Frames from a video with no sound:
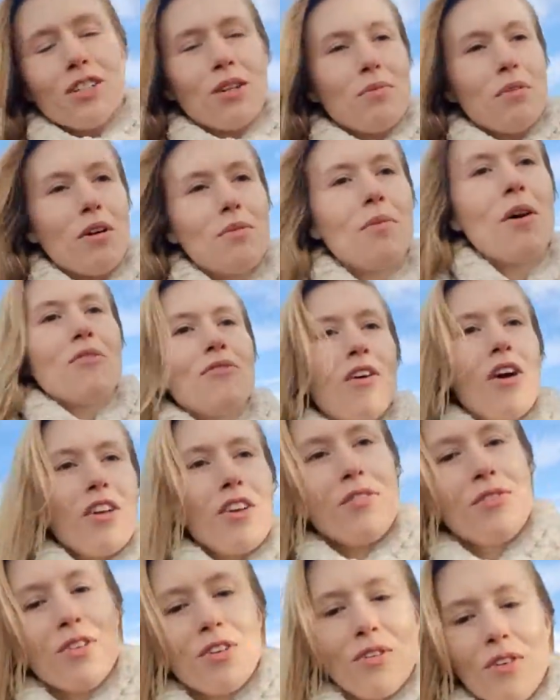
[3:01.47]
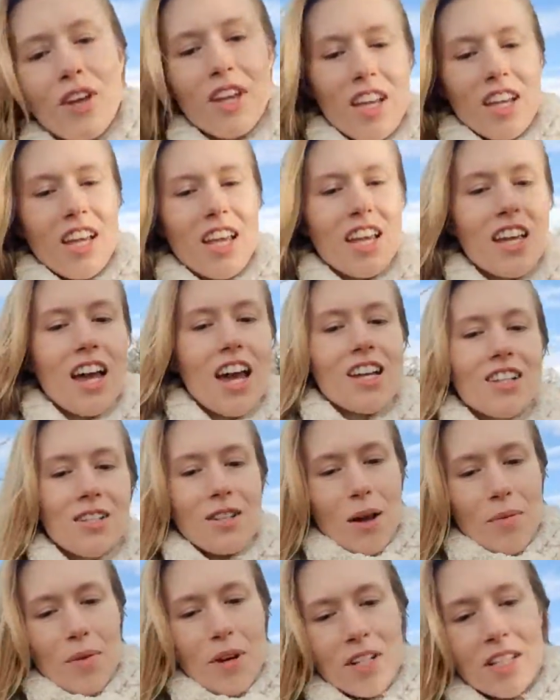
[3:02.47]
somewhere on my phone of the greeting he gets,
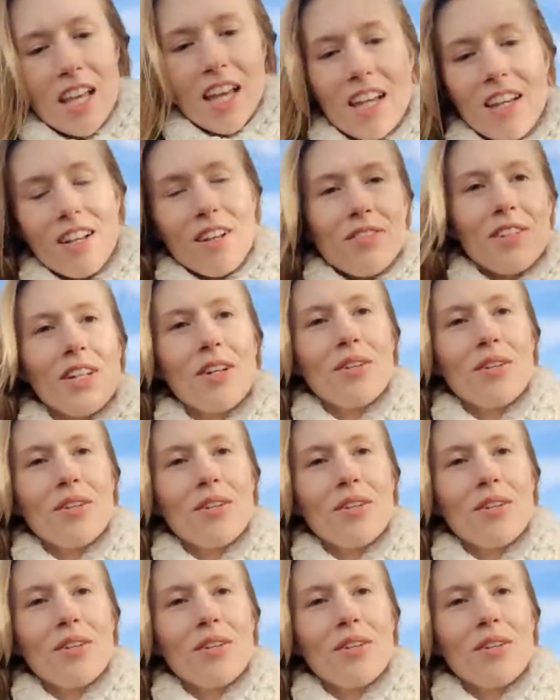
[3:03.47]
so I might take another